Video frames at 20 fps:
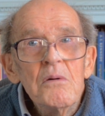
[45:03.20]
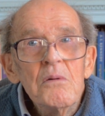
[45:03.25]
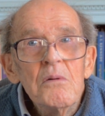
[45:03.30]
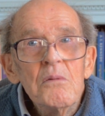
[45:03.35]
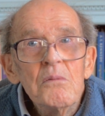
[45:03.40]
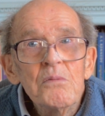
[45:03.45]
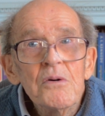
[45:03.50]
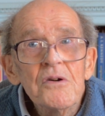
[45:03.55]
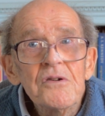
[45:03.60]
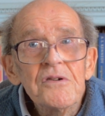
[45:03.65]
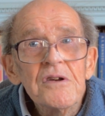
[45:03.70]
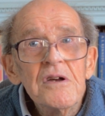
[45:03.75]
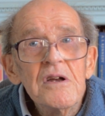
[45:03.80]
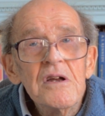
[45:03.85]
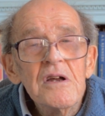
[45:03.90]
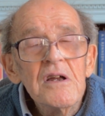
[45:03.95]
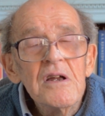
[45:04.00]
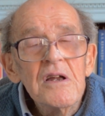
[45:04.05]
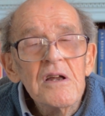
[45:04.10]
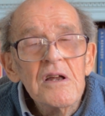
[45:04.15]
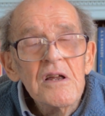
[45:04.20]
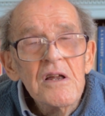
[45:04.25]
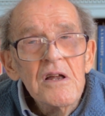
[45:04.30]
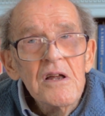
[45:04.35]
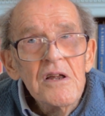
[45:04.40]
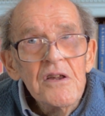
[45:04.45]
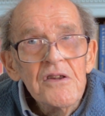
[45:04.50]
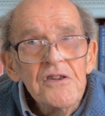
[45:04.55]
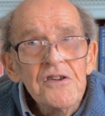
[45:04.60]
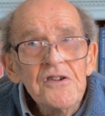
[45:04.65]
But
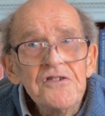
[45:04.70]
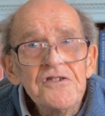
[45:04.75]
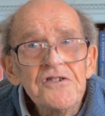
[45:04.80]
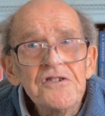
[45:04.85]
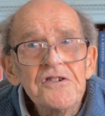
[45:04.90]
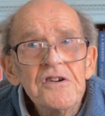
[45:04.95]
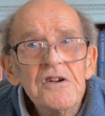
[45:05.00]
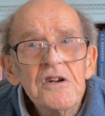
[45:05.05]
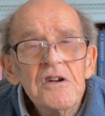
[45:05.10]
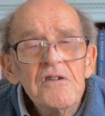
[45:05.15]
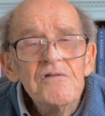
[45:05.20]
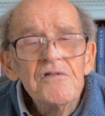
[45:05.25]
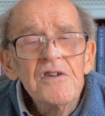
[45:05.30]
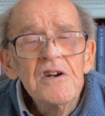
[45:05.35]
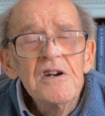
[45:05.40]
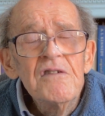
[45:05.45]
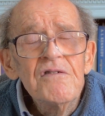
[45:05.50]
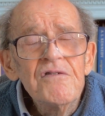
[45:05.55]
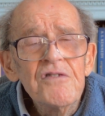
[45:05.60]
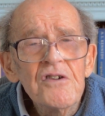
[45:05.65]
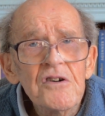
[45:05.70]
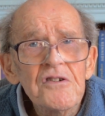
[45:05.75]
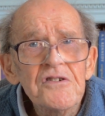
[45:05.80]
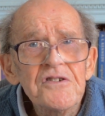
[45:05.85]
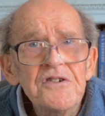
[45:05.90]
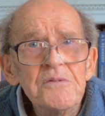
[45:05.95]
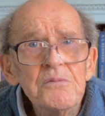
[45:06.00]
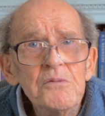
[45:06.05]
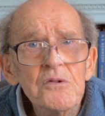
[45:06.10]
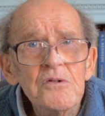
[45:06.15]
this very
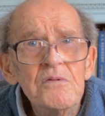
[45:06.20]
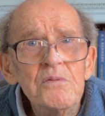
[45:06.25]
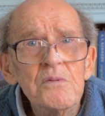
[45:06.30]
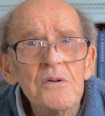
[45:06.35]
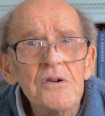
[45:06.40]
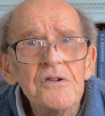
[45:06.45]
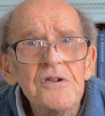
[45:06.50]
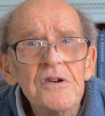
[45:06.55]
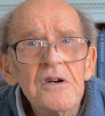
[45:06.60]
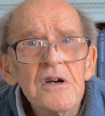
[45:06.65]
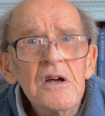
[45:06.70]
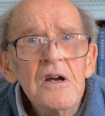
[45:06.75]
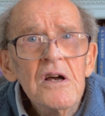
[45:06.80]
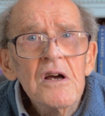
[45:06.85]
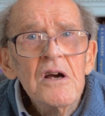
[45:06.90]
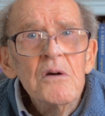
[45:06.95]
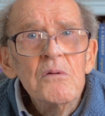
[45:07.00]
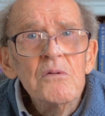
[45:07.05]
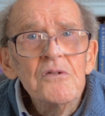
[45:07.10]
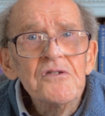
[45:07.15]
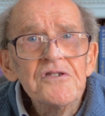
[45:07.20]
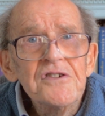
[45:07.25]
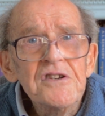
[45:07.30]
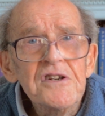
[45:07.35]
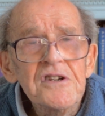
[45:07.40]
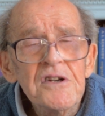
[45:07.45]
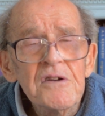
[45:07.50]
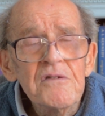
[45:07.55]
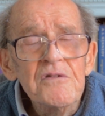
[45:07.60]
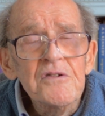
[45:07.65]
fast movement was
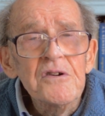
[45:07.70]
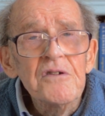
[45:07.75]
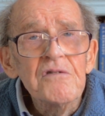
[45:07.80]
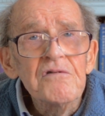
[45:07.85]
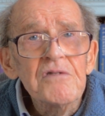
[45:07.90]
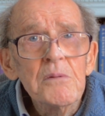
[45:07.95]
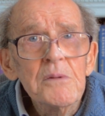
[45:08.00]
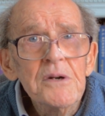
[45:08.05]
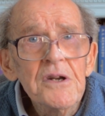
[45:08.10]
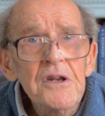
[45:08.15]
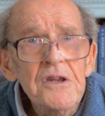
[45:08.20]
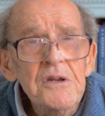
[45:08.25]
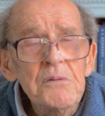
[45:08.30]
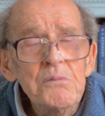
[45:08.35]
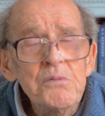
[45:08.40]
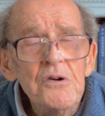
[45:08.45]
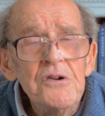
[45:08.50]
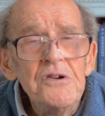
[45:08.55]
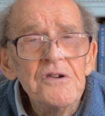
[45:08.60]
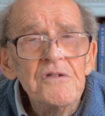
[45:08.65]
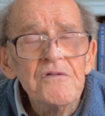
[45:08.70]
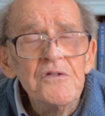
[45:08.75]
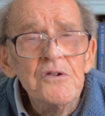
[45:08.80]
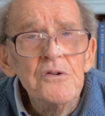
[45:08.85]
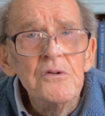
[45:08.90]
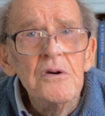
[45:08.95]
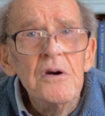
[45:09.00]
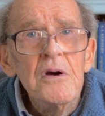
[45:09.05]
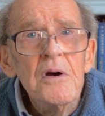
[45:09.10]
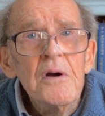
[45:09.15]
significant from another point of
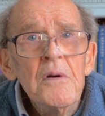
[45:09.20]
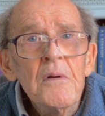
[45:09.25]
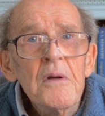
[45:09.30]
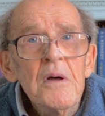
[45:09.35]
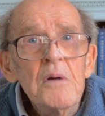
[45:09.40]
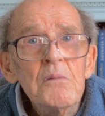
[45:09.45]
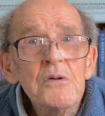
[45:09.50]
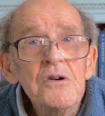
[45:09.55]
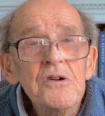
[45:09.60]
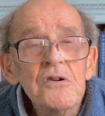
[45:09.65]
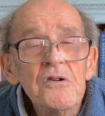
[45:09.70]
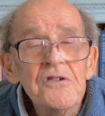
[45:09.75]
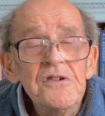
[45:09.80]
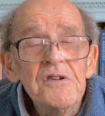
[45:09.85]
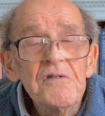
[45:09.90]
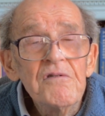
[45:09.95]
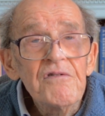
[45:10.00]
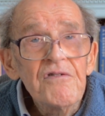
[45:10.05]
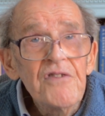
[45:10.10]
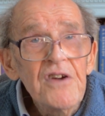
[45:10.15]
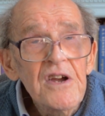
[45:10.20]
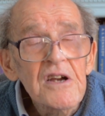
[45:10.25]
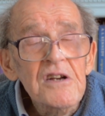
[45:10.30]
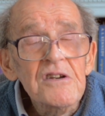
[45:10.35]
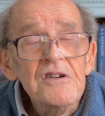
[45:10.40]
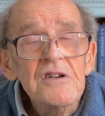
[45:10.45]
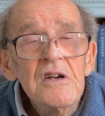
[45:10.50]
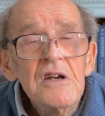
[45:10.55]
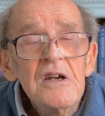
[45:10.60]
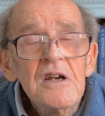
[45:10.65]
view, because in fact
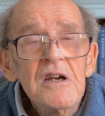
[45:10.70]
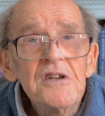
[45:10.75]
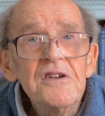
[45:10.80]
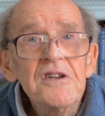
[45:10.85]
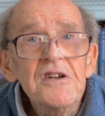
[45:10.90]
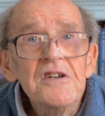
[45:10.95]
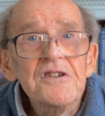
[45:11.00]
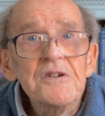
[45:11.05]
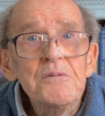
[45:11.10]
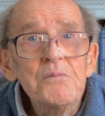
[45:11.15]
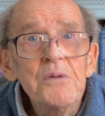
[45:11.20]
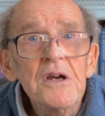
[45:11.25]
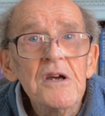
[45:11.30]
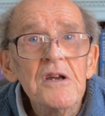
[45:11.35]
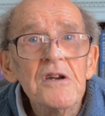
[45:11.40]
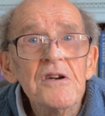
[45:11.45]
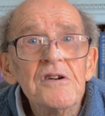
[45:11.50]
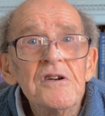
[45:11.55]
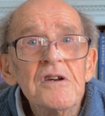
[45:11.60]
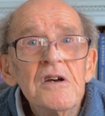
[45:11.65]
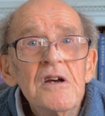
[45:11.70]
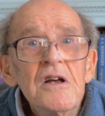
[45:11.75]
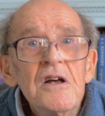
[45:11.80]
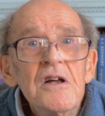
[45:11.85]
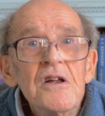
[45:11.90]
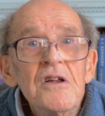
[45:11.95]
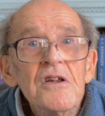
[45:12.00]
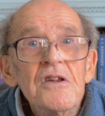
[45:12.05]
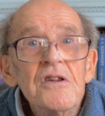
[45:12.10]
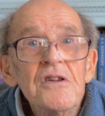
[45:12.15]
it explained
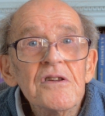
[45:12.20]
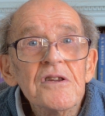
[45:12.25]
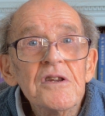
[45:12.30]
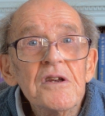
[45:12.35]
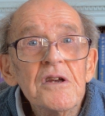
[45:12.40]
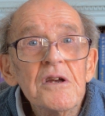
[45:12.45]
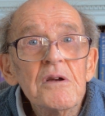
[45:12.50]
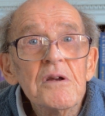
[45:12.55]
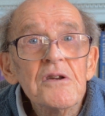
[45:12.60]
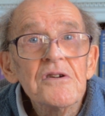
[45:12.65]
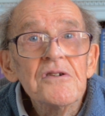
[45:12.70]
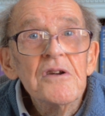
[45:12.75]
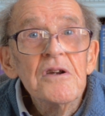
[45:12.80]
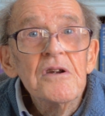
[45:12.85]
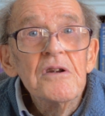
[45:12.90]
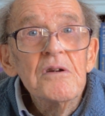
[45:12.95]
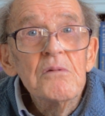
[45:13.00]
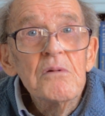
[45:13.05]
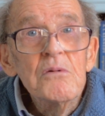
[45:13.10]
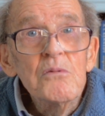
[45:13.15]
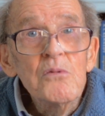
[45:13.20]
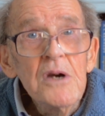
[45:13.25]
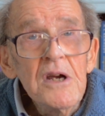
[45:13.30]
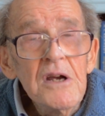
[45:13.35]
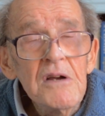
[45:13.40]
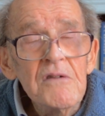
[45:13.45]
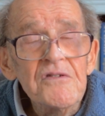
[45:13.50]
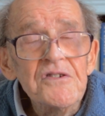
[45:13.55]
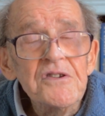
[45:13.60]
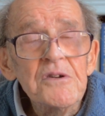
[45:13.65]
the
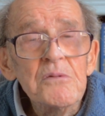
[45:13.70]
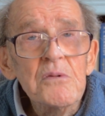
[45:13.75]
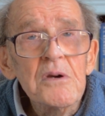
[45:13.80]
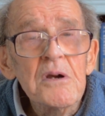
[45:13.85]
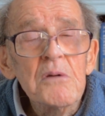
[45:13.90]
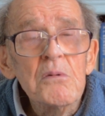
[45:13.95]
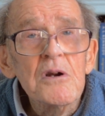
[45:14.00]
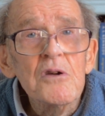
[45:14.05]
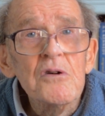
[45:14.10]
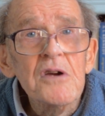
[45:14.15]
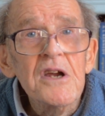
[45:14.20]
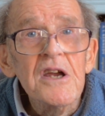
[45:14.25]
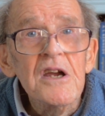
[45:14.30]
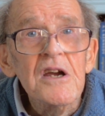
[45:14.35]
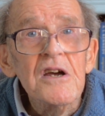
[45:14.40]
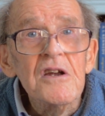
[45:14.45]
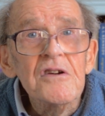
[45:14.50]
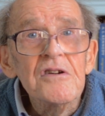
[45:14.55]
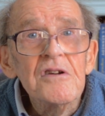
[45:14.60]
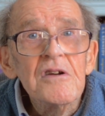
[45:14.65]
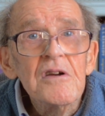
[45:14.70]
waves that we were looking at.